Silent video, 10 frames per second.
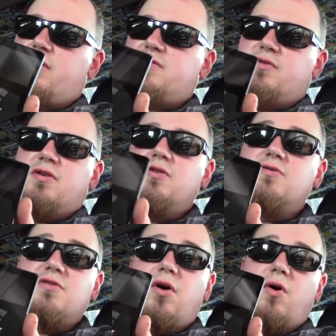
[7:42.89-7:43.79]
So you
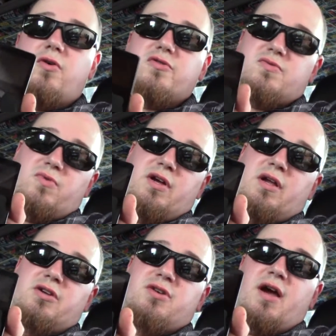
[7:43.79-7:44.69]
use those
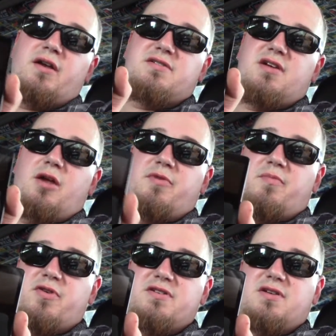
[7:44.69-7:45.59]
when trying to set up your
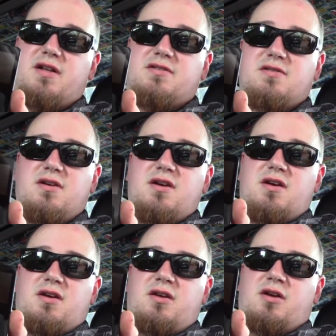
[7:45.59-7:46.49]
presets.
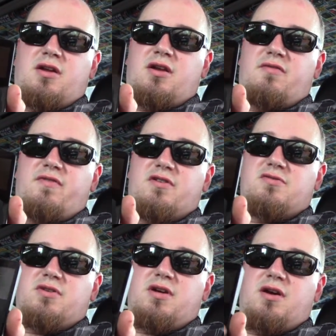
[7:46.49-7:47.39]
You can
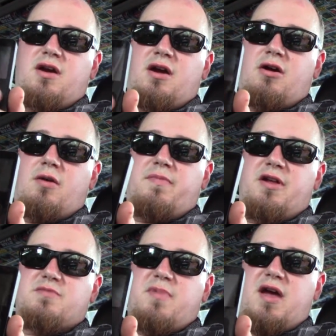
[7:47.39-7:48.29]
individually air up
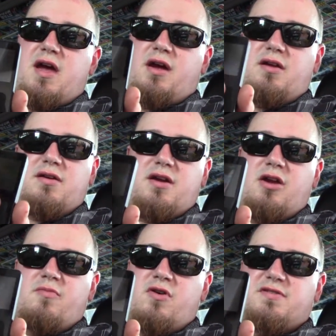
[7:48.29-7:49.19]
each bag, get
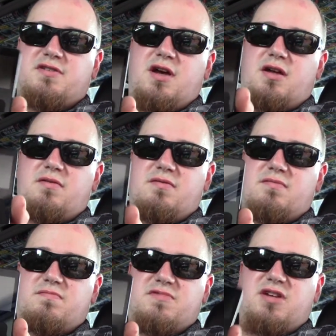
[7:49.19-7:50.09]
them all set,
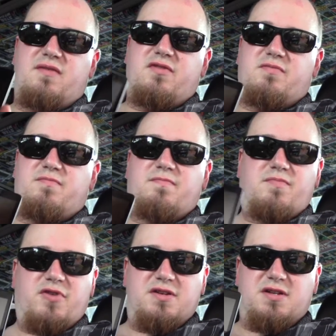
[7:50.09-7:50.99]
save your
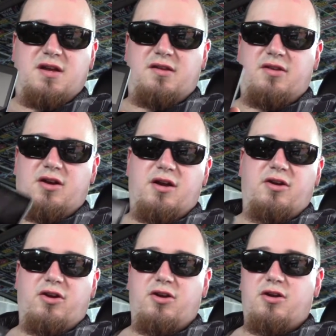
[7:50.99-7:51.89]
preset in there, and
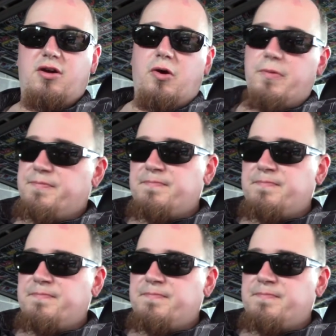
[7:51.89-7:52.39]
you're good to go.